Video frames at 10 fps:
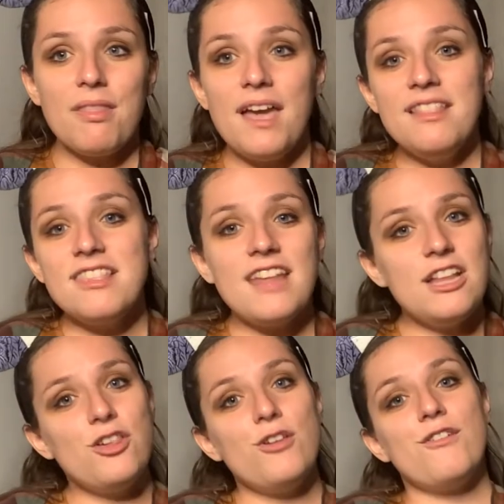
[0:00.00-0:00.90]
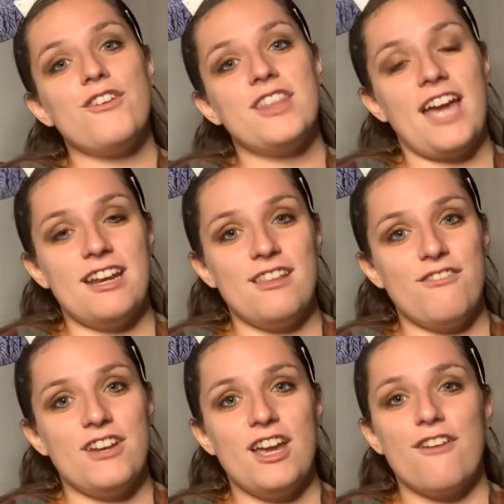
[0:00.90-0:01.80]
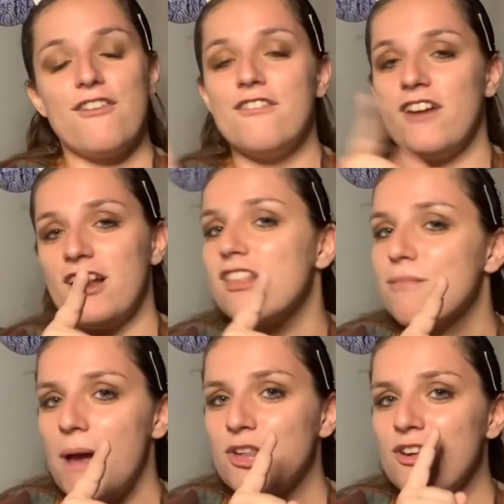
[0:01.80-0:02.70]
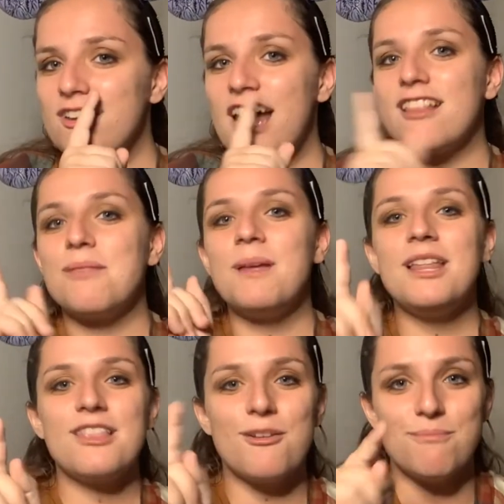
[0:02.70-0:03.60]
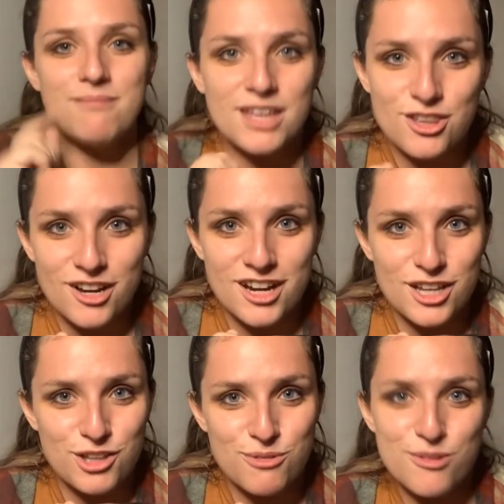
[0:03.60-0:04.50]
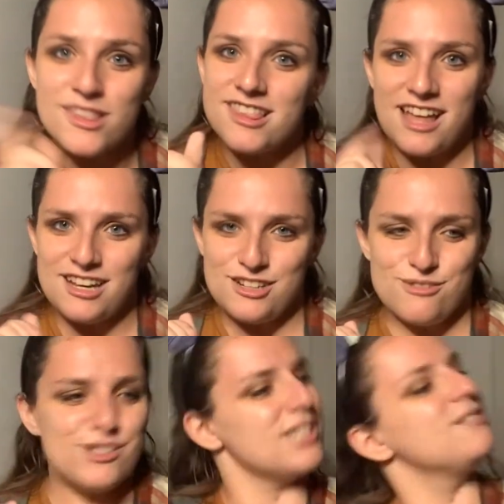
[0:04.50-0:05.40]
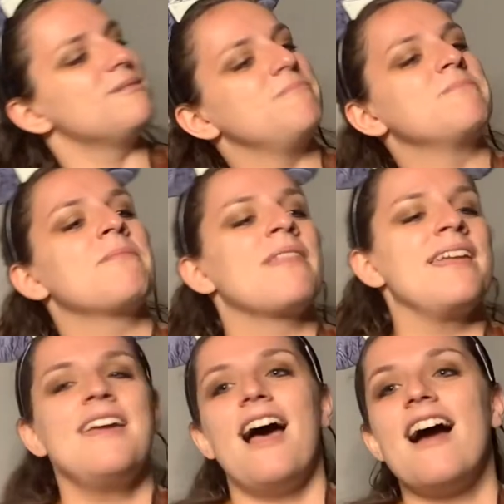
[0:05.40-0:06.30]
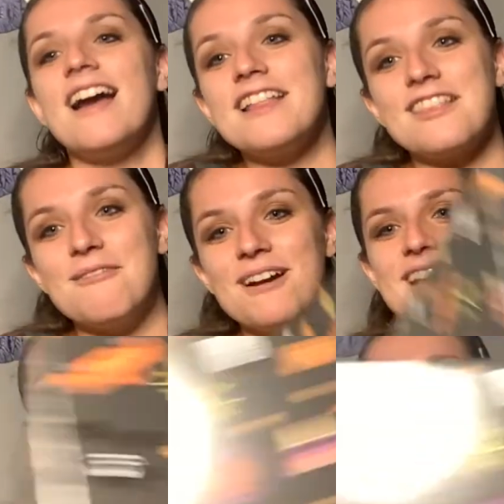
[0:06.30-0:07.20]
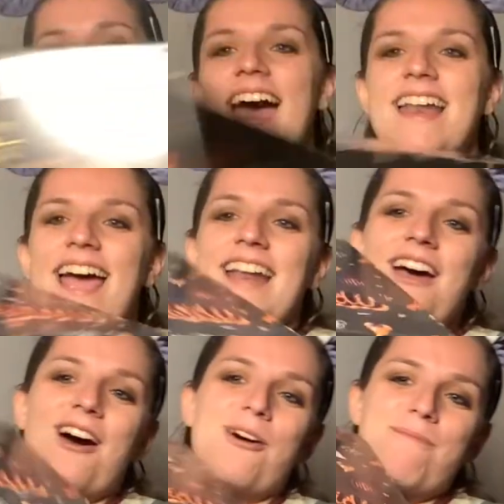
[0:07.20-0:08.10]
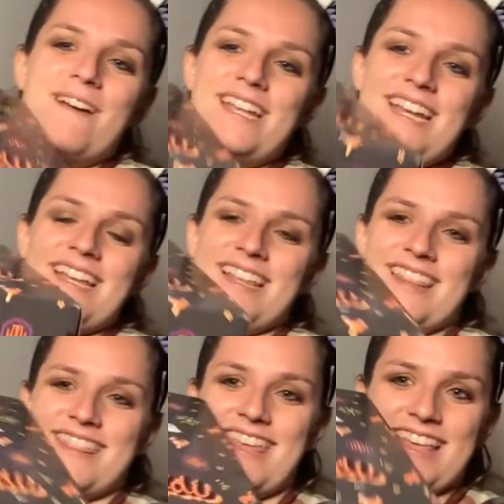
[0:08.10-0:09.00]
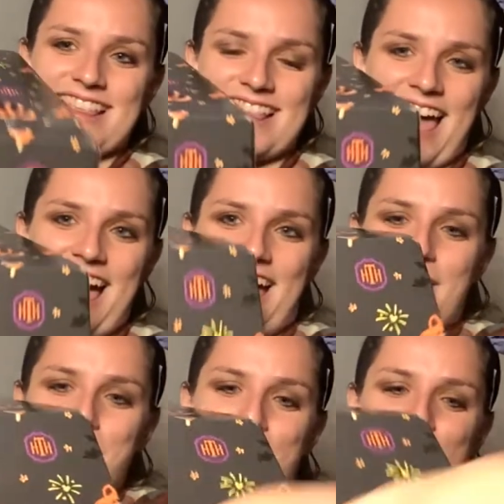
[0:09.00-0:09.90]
and stay tuned for the end of the video for a very special announcement. So make sure you stay tuned. All right, so we're gonna go ahead and open this up.